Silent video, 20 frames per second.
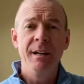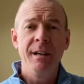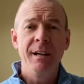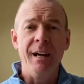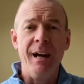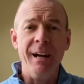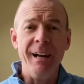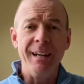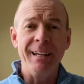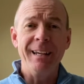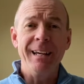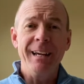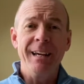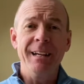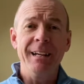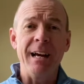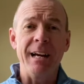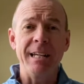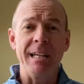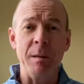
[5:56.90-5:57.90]
And again,
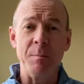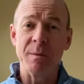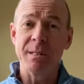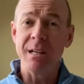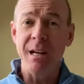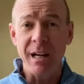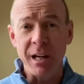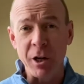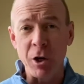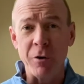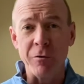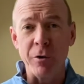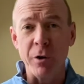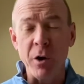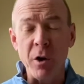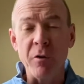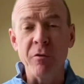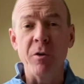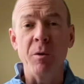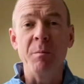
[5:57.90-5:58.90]
I keep saying it over and
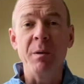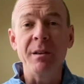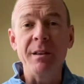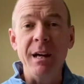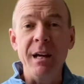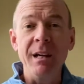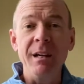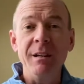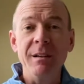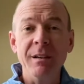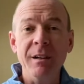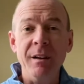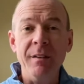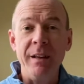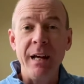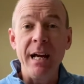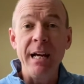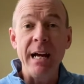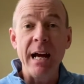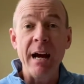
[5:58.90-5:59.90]
over, but they
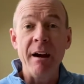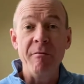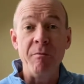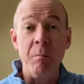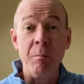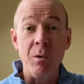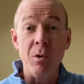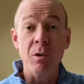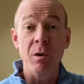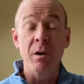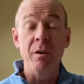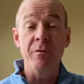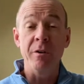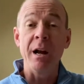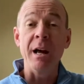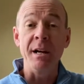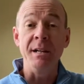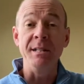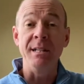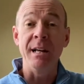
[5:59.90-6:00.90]
have more of an
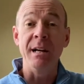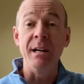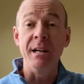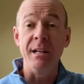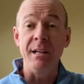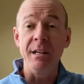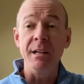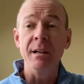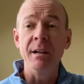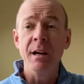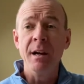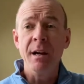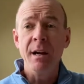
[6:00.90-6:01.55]
identity.